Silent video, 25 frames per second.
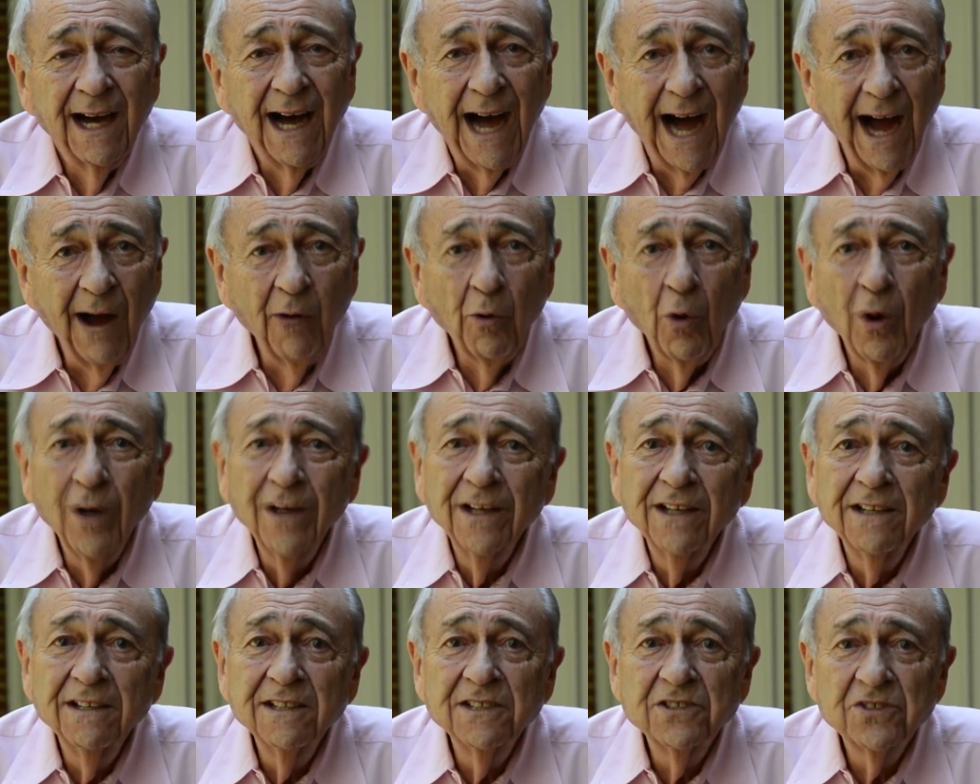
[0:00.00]
I
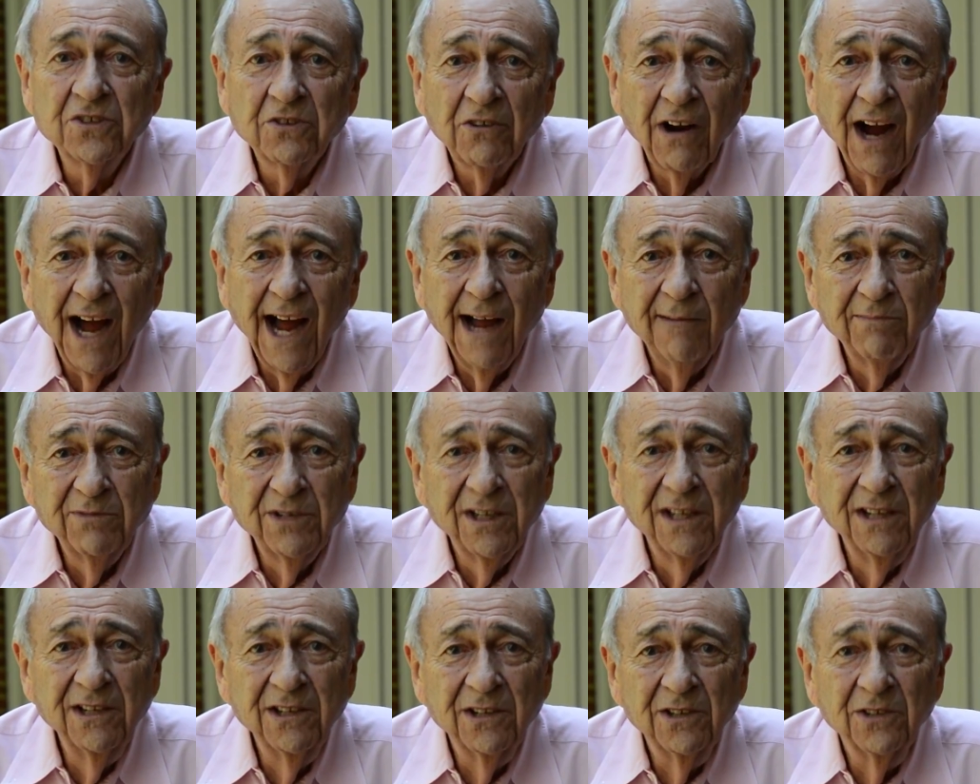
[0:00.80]
want to describe
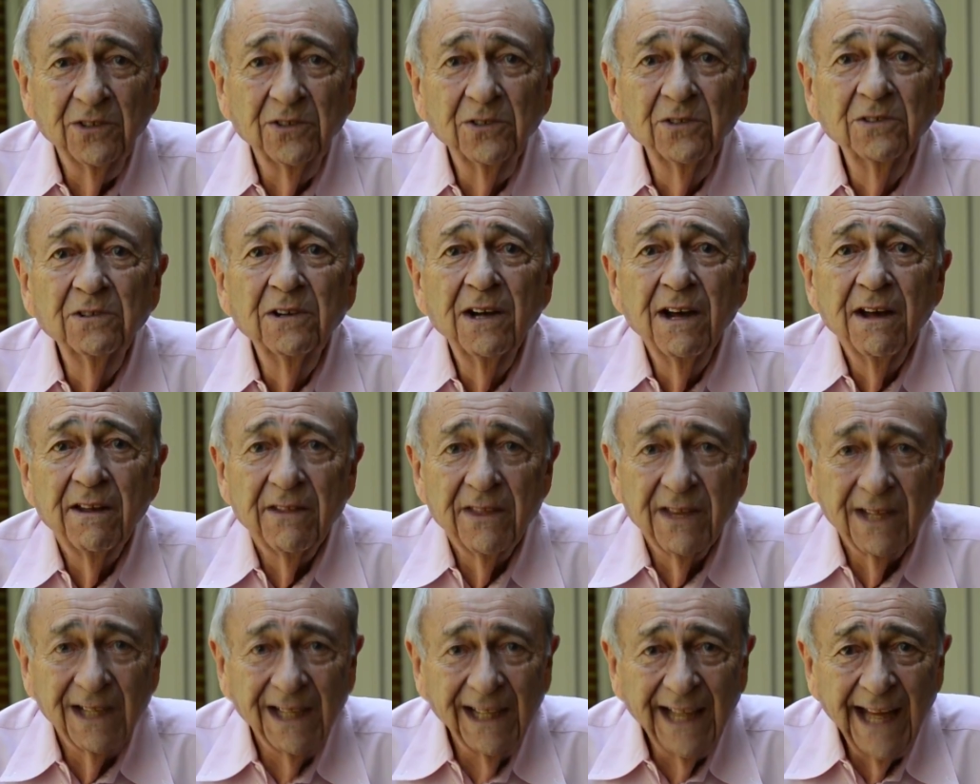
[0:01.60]
to you
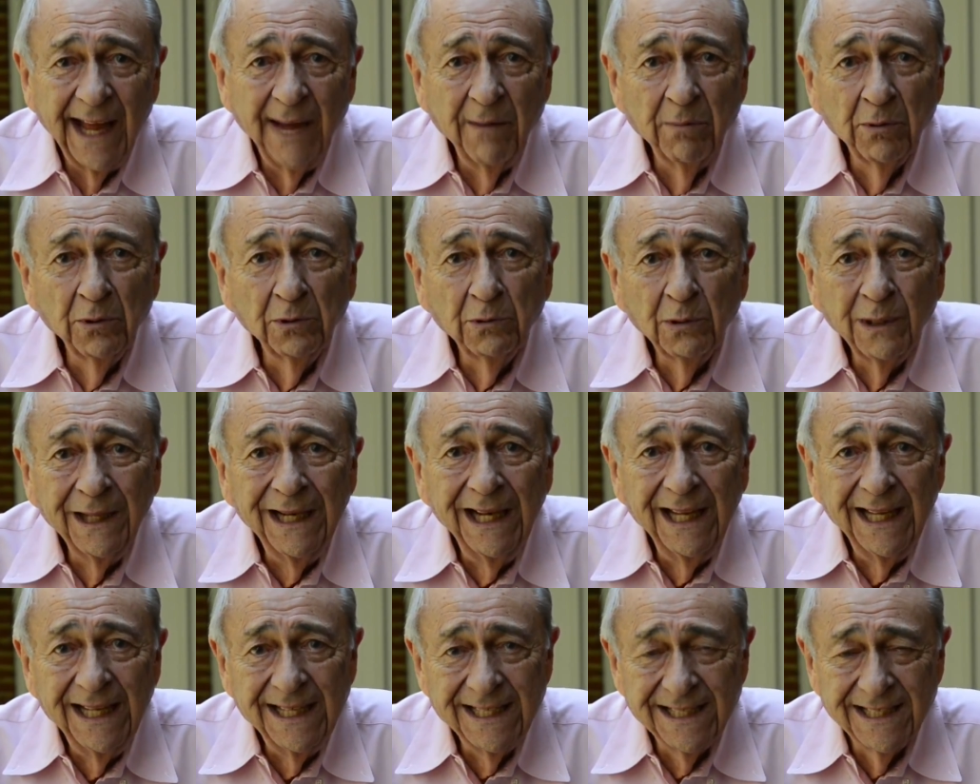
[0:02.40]
the labeled
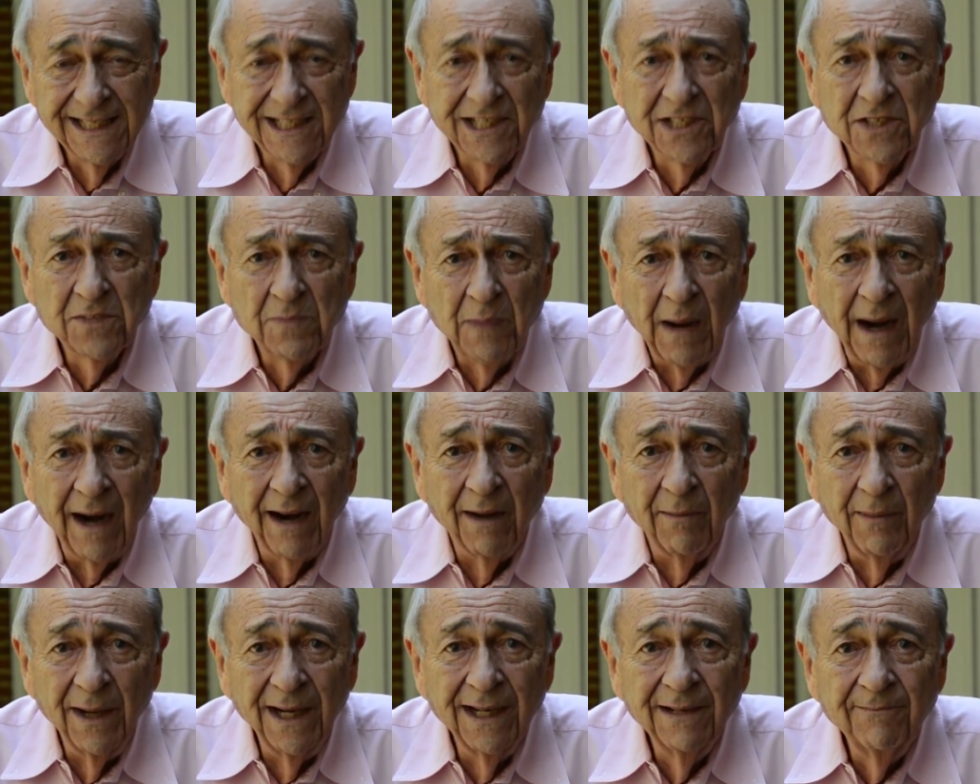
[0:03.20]
release
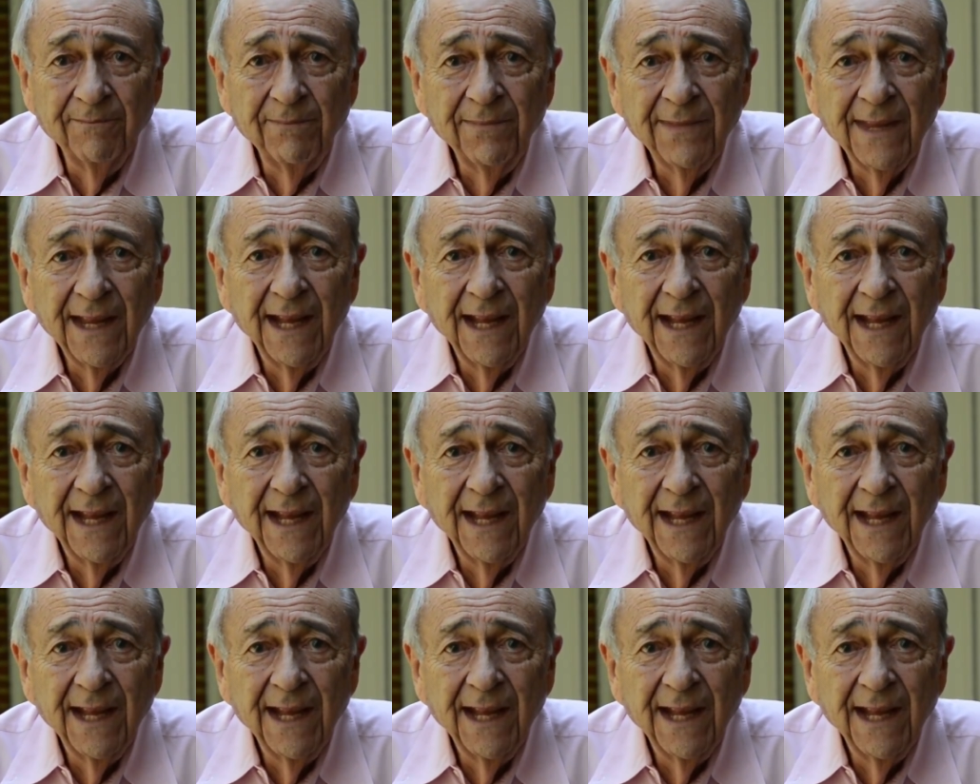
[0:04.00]
experiment